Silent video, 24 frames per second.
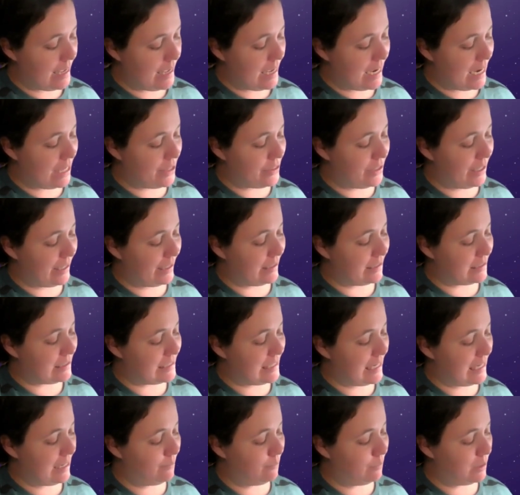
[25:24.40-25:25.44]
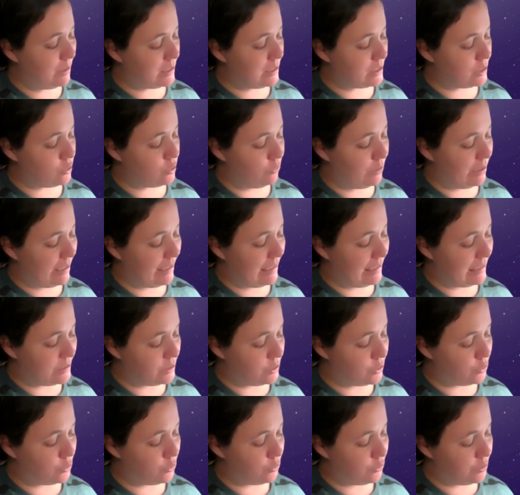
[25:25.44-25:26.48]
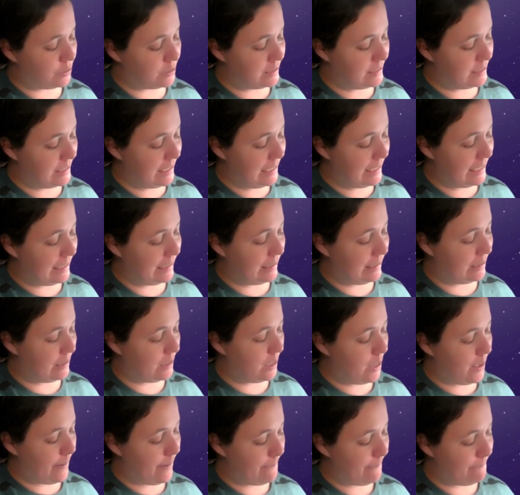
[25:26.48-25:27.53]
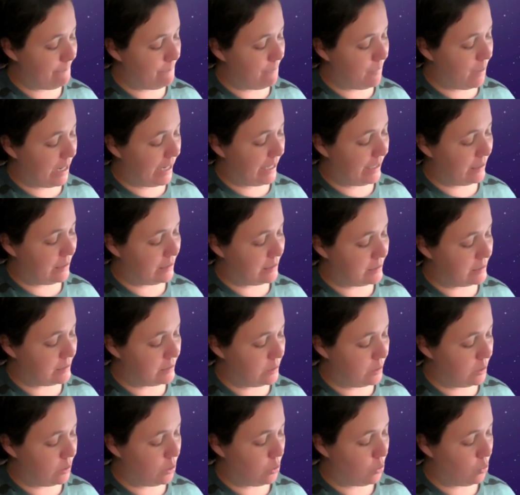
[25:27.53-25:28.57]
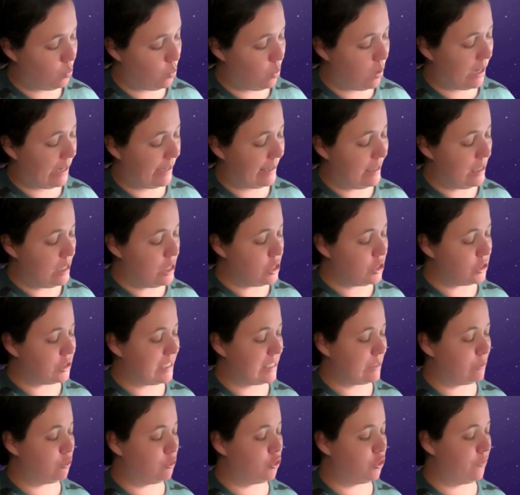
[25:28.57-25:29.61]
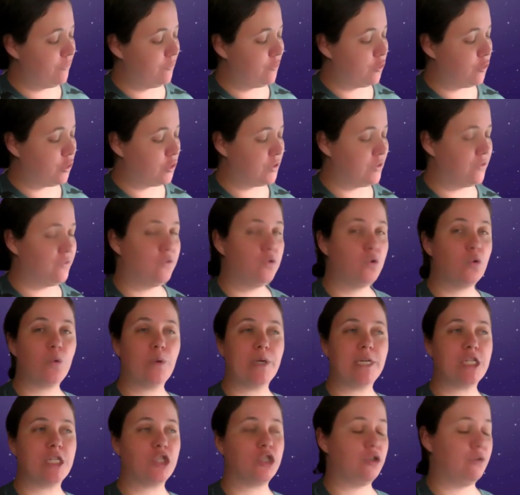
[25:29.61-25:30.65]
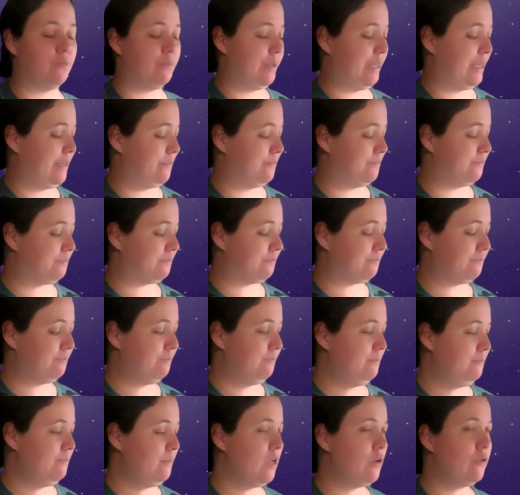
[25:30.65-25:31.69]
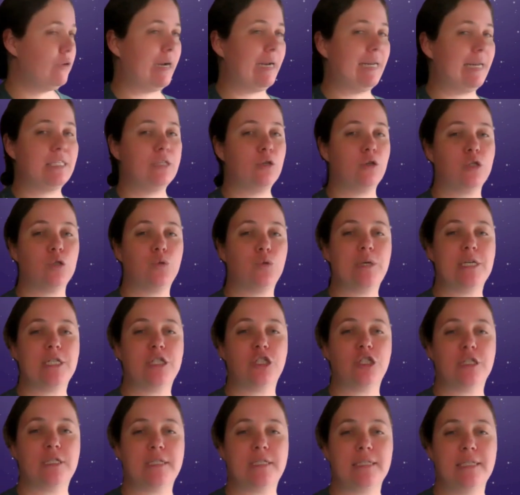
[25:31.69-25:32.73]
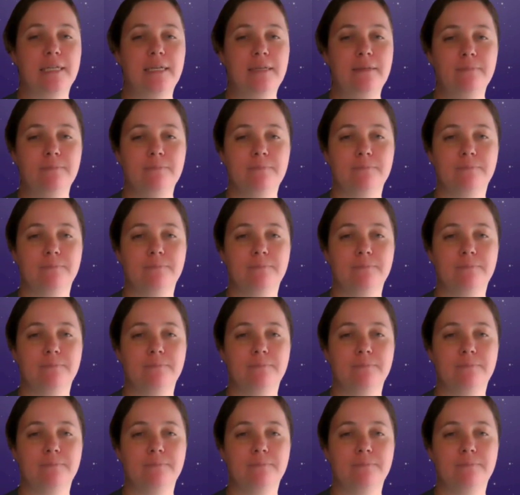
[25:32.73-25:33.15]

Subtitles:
And then 10 plus 3 is 13 minus y. So that's what you should have got for question B. Right, let's go on to question C.